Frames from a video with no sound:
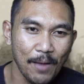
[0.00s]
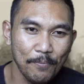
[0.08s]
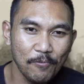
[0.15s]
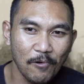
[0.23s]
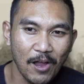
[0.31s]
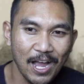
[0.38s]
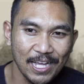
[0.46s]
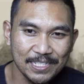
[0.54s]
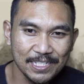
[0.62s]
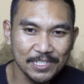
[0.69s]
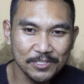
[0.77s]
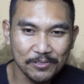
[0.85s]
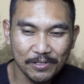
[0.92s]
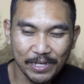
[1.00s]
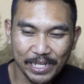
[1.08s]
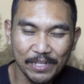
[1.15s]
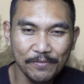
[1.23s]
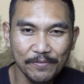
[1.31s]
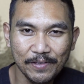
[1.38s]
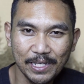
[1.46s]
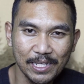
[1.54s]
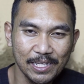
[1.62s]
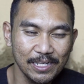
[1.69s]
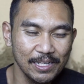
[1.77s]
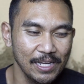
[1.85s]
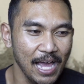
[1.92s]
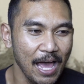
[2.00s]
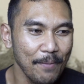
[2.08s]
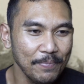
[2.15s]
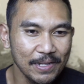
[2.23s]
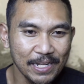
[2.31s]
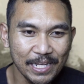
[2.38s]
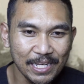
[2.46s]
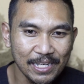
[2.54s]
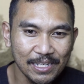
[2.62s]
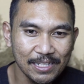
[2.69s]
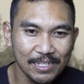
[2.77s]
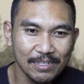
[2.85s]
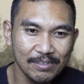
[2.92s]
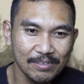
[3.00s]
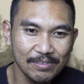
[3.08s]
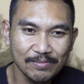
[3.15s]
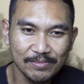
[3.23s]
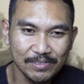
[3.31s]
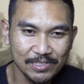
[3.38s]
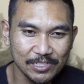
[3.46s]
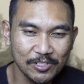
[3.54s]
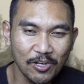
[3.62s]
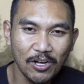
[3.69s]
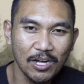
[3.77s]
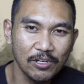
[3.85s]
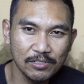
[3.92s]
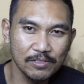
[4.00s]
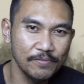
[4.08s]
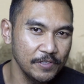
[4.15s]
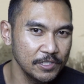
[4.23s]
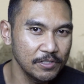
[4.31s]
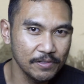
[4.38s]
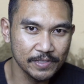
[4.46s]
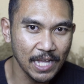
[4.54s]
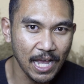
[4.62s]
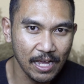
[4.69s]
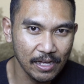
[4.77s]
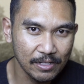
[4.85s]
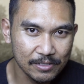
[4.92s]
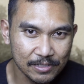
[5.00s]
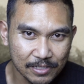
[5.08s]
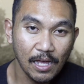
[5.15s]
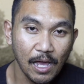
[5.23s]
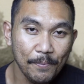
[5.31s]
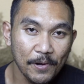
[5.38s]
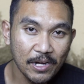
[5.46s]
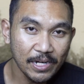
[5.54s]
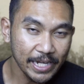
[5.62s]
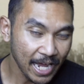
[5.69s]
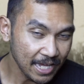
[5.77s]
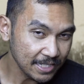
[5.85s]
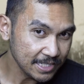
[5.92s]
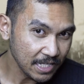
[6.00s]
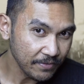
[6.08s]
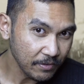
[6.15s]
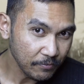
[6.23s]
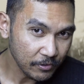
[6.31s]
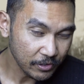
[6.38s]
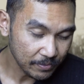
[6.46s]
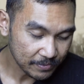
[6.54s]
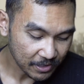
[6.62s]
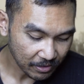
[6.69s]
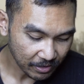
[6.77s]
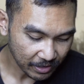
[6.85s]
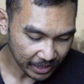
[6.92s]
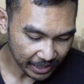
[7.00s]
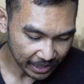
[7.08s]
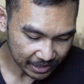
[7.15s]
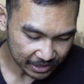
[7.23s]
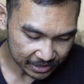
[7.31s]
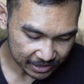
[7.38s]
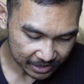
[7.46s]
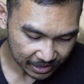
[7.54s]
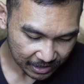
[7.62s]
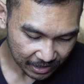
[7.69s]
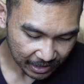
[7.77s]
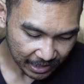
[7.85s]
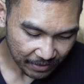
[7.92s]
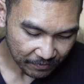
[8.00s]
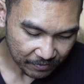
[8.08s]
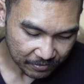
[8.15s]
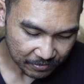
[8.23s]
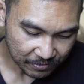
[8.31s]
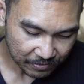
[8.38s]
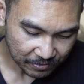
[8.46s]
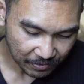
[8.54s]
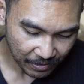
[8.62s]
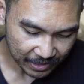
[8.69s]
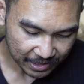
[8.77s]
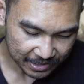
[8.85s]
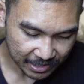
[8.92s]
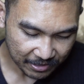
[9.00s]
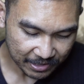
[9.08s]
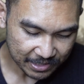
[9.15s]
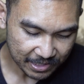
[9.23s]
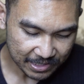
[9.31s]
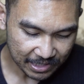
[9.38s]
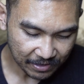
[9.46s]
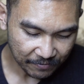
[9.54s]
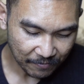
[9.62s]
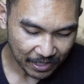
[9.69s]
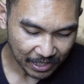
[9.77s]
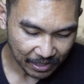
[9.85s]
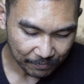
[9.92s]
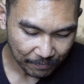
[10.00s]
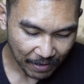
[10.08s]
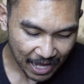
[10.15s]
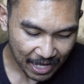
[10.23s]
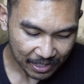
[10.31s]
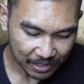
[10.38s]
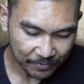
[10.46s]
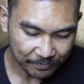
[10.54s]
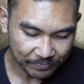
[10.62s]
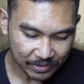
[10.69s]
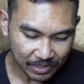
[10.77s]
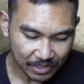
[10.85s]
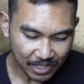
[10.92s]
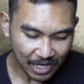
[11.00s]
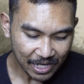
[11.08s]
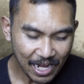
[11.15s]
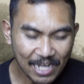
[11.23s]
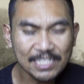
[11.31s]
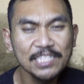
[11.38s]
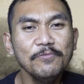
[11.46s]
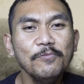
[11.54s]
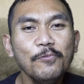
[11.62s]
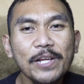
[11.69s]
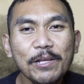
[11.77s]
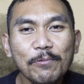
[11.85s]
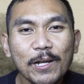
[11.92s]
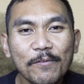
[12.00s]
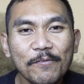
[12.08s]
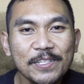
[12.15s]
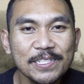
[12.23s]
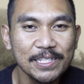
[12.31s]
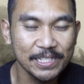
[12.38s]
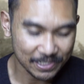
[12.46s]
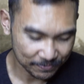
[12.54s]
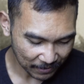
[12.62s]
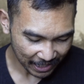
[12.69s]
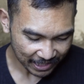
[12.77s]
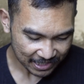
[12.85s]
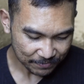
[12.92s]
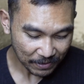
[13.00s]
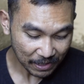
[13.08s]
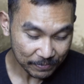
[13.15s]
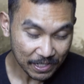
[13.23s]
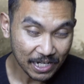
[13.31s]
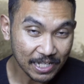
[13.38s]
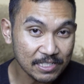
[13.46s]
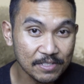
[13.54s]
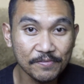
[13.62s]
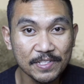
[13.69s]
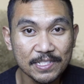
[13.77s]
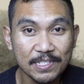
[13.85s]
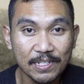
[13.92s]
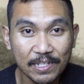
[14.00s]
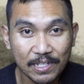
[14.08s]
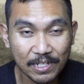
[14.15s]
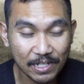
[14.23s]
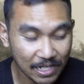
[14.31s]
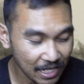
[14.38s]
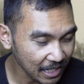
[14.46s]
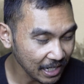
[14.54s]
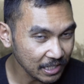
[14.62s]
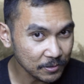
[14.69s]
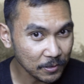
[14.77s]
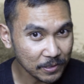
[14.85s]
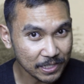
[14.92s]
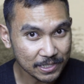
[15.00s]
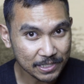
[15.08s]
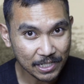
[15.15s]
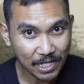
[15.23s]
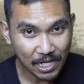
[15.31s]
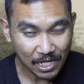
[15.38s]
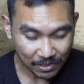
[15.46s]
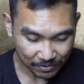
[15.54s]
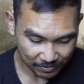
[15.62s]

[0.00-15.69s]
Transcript: uprisings or anything happening, you got a good view of that. Apparently it has 7 rooms on each level, and there's terraces at the front and back. And I actually really want to visit this place. Maybe I get to visit it later on this year.